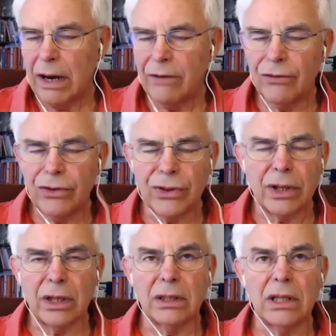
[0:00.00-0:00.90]

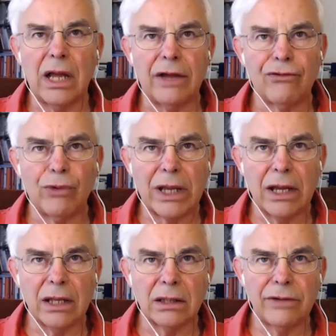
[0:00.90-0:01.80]
everything in life. We
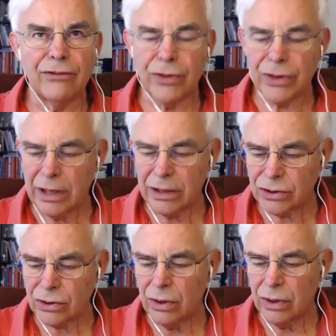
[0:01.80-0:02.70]
can't live without
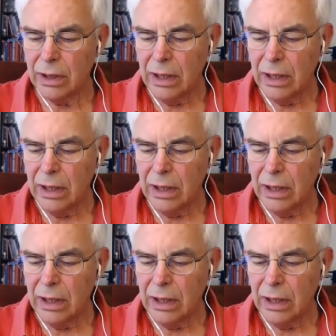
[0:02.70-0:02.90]
salt.